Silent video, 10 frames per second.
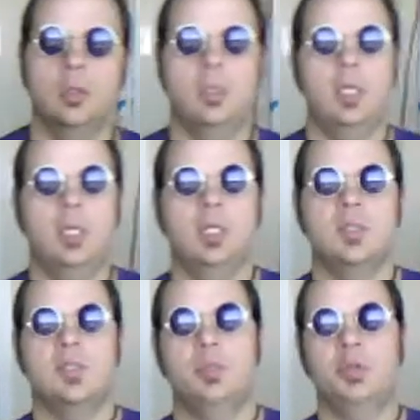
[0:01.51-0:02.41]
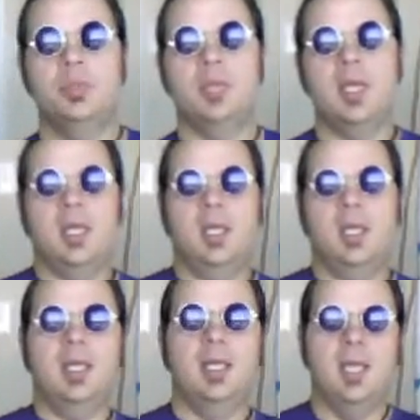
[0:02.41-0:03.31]
It is the Purple Yeti,
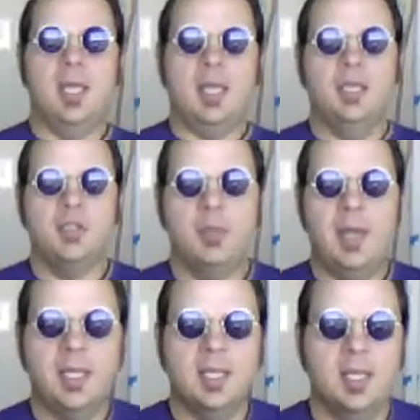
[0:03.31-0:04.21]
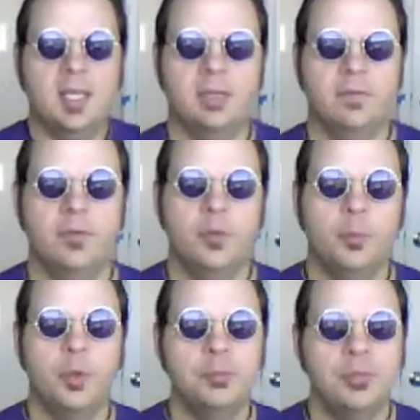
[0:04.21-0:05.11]
and he's back again for the
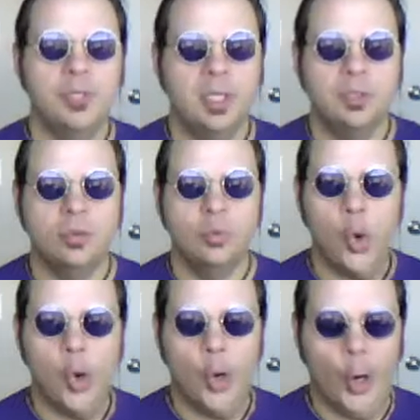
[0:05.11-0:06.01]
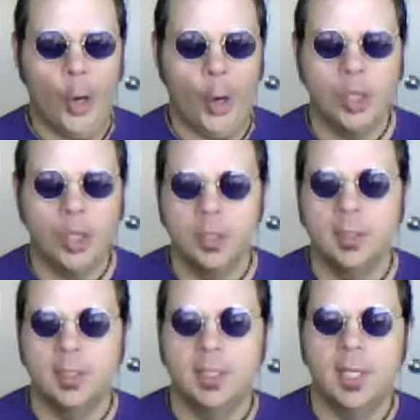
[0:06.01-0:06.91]
Purple Yeti Roar.
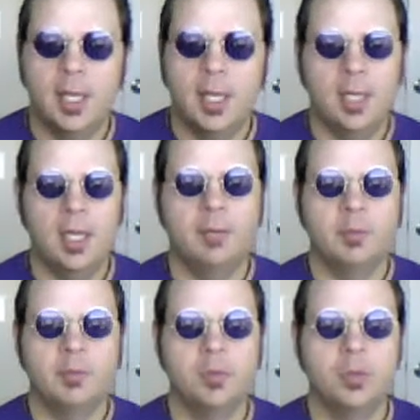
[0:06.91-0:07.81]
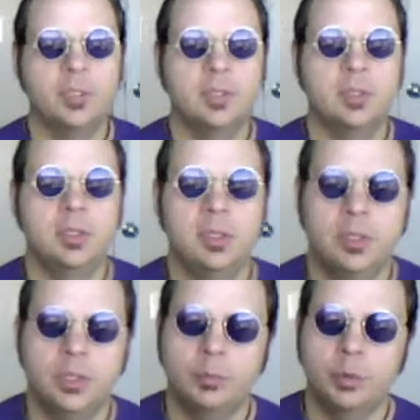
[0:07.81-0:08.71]
I'm, of course,
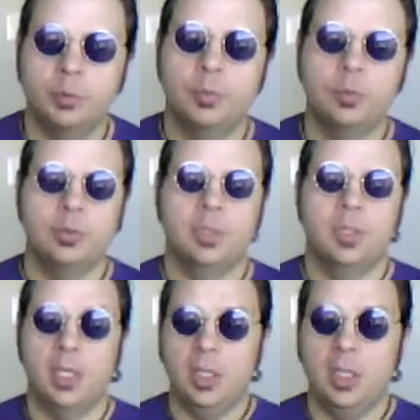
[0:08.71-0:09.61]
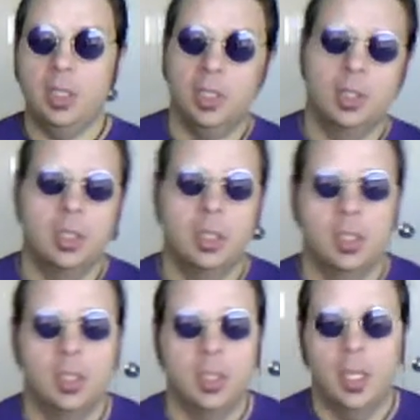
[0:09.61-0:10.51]
the Purple Yeti.
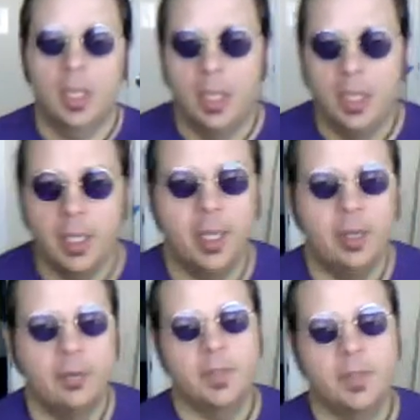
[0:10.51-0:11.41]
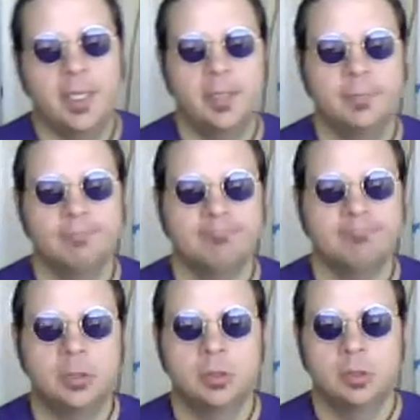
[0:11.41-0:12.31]
I have
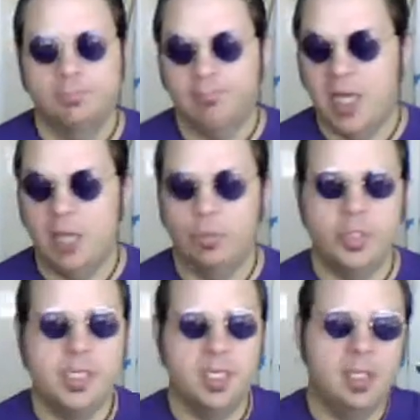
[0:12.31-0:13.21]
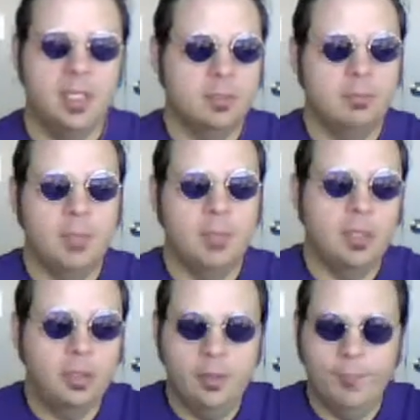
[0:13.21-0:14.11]
my ridiculous
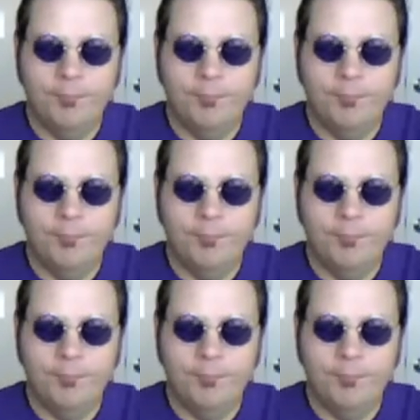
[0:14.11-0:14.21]
moniker.